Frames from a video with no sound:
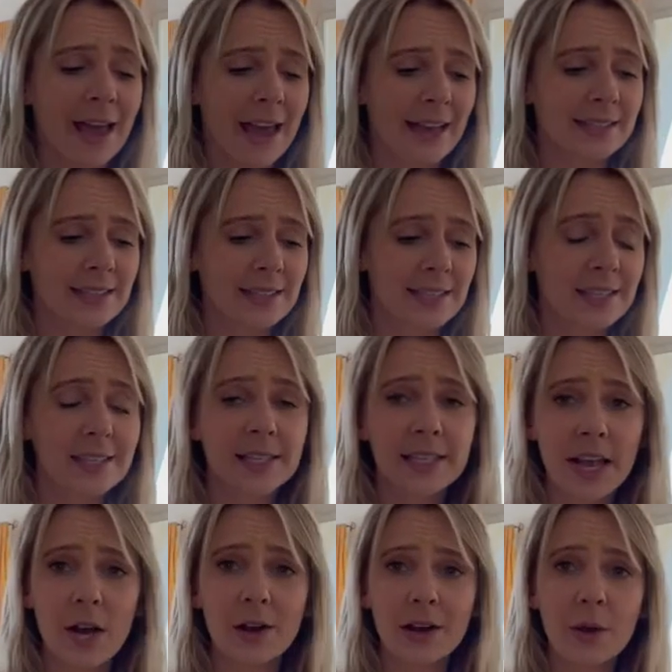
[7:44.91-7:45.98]
It's this
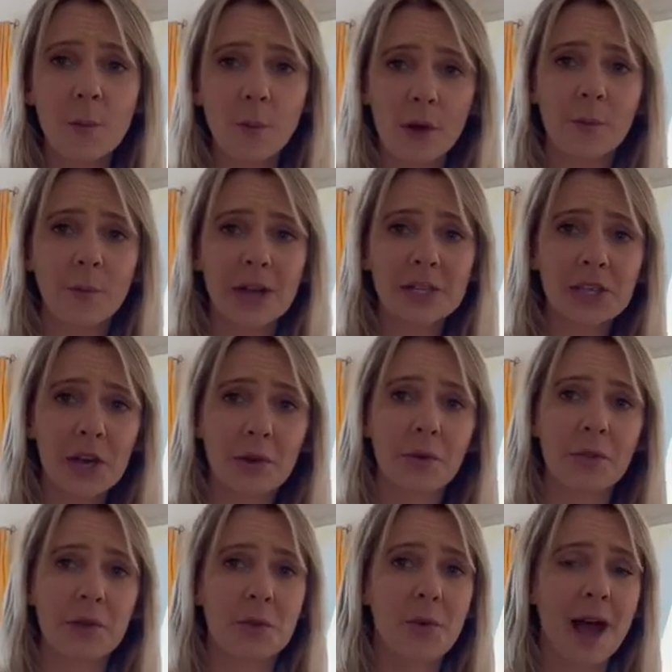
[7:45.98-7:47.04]
scary one-way tunnel
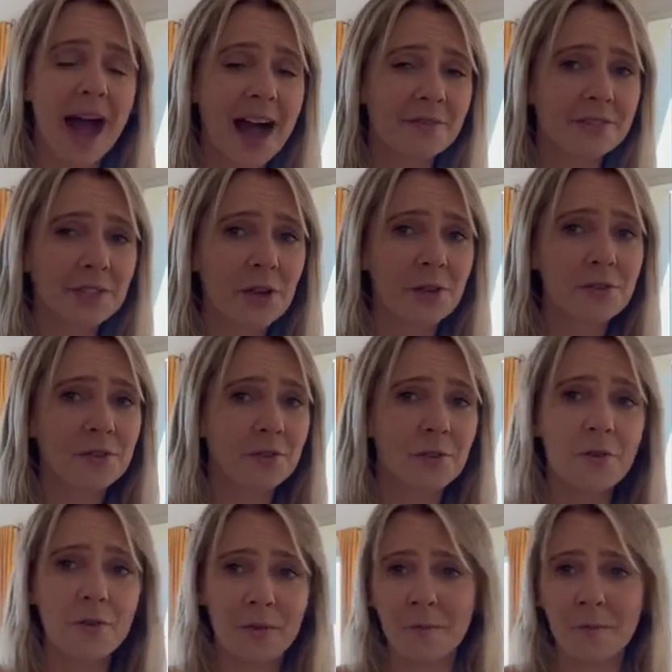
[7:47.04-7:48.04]
that you have to go through.